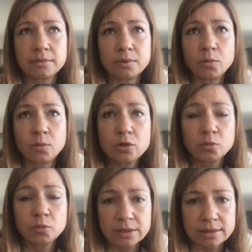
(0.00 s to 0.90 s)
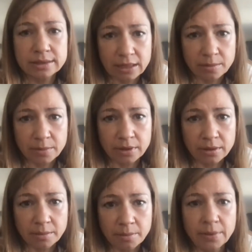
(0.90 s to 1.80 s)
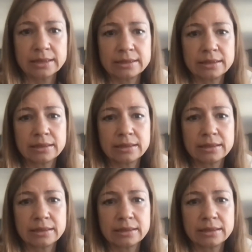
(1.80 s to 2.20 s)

we could be sustainable. But